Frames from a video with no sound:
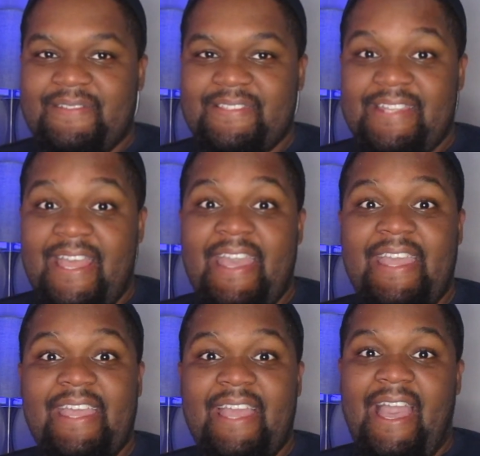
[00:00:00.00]

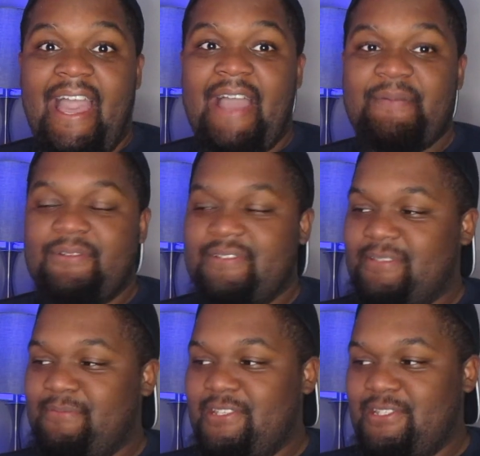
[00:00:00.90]
Today I'm going to
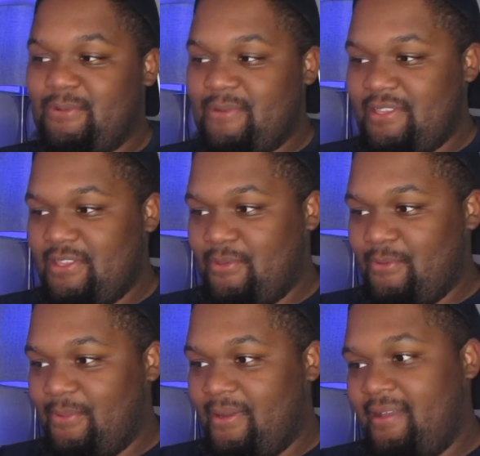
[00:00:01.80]
be showing
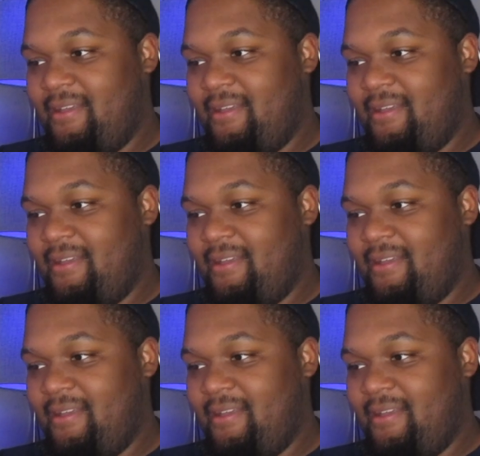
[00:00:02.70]
you